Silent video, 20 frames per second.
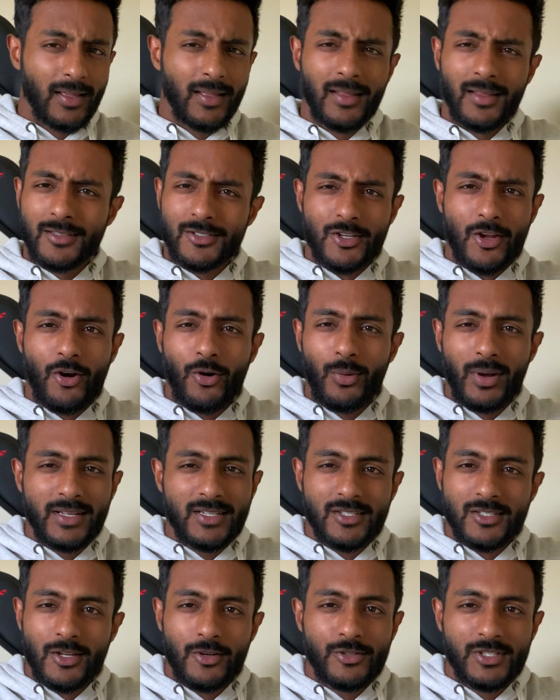It's always
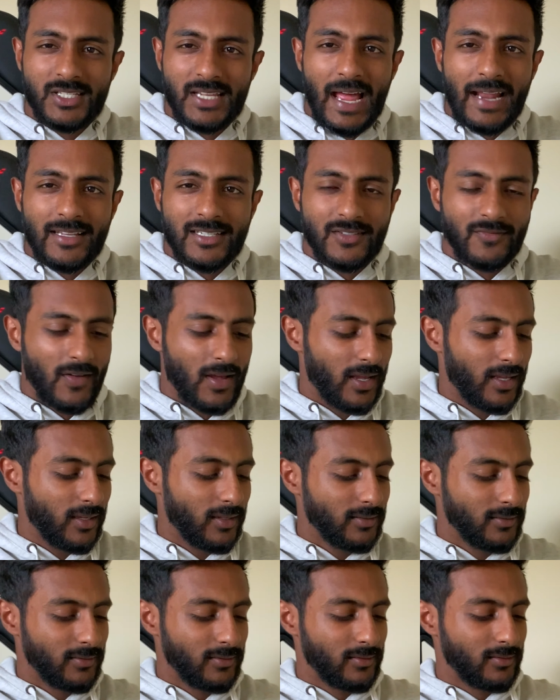so satisfying.